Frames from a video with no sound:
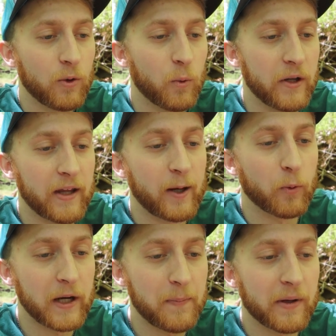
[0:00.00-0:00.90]
when they
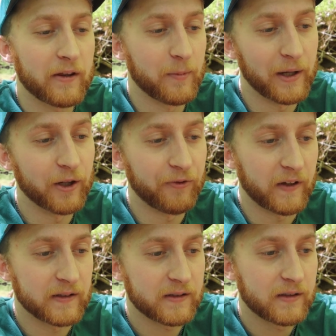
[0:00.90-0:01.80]
reap the
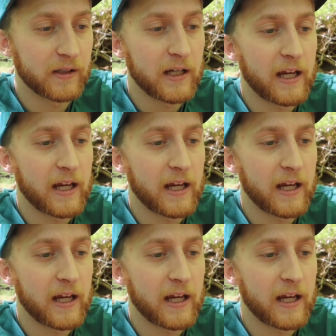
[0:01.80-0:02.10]
benefits.